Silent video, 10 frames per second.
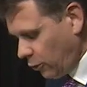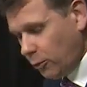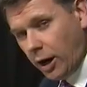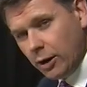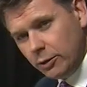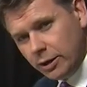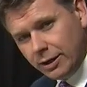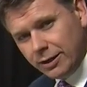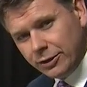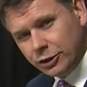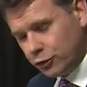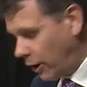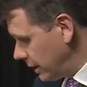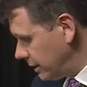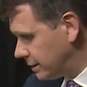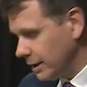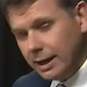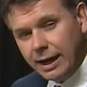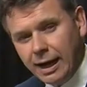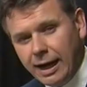who own the trains
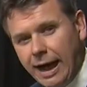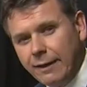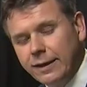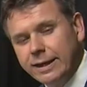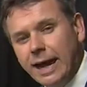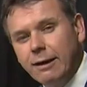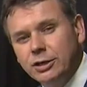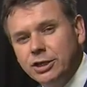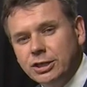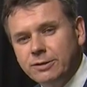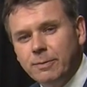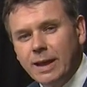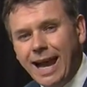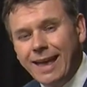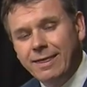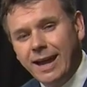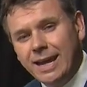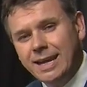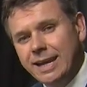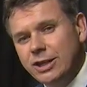and the carriages. And
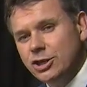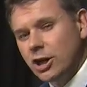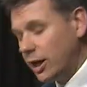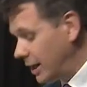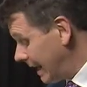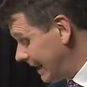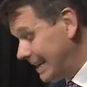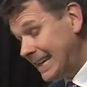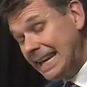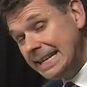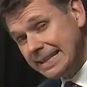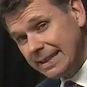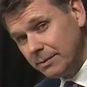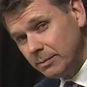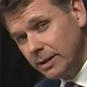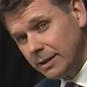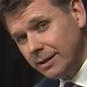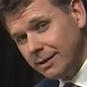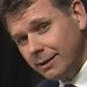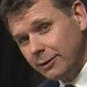they, in turn, lease them
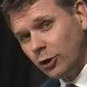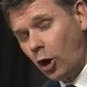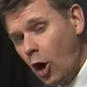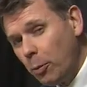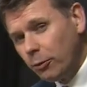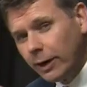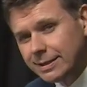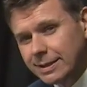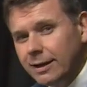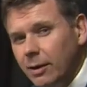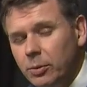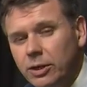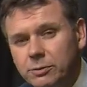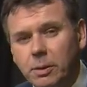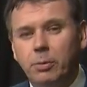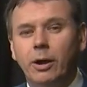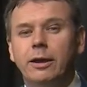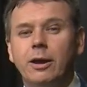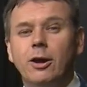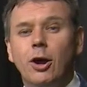to operating companies, people
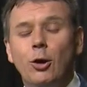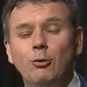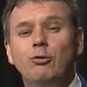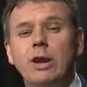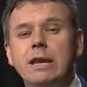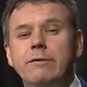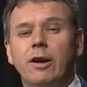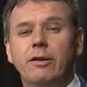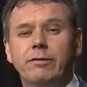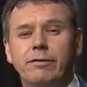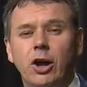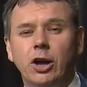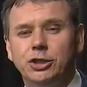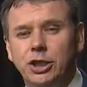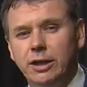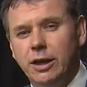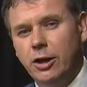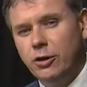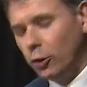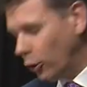like Arriva, Virgin
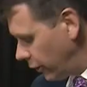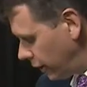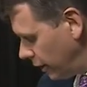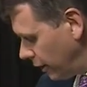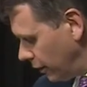and Northern,